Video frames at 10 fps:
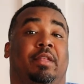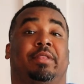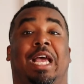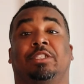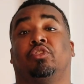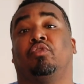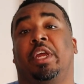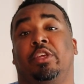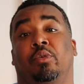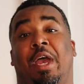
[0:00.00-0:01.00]
That's
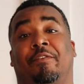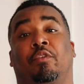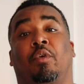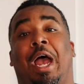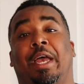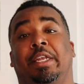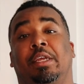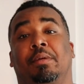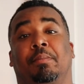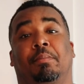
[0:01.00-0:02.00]
great, you have
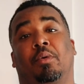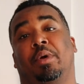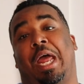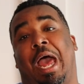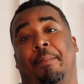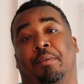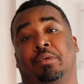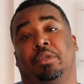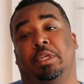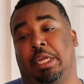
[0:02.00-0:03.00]
variety, but what
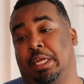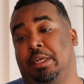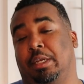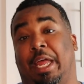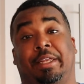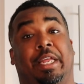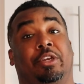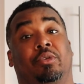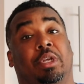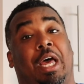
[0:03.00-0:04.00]
Apple did, like they
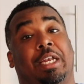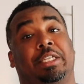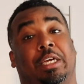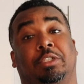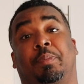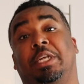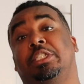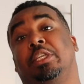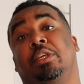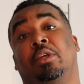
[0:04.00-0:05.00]
do a lot of times,
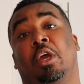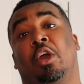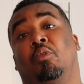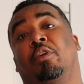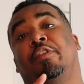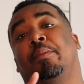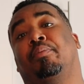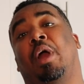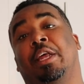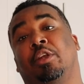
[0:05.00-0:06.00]
especially with their
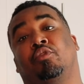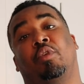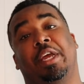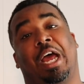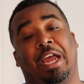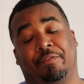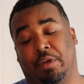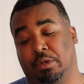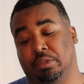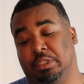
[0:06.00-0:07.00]
product red
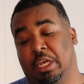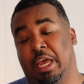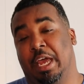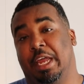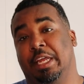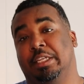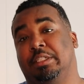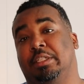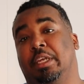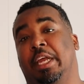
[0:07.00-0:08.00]
iPhones,
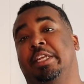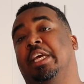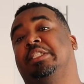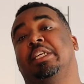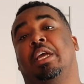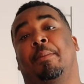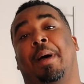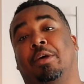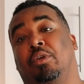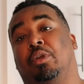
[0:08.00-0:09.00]
is it doesn't come
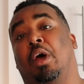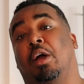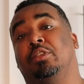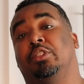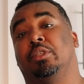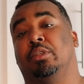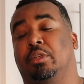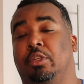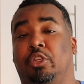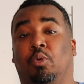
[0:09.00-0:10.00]
out on launch.
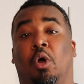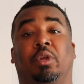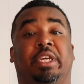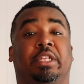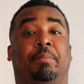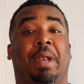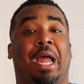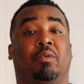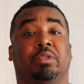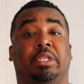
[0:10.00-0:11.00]
You only get the
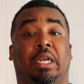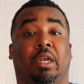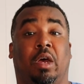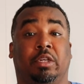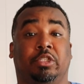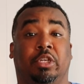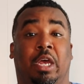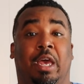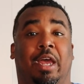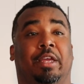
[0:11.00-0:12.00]
black ones at launch,
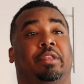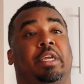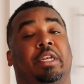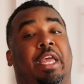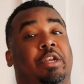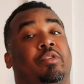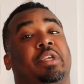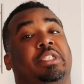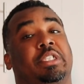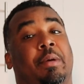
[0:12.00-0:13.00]
and then later
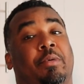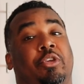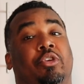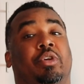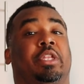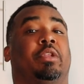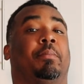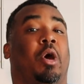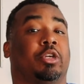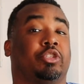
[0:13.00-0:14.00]
this summer you'll get the
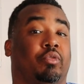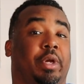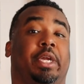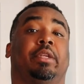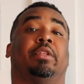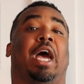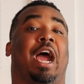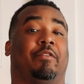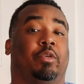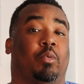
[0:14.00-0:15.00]
moss green, the
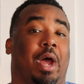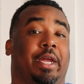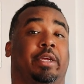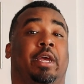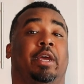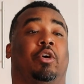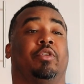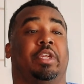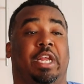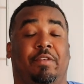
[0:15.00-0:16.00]
ivory white,
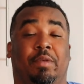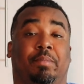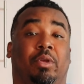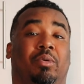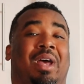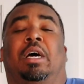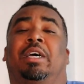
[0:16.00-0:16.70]
or the navy blue.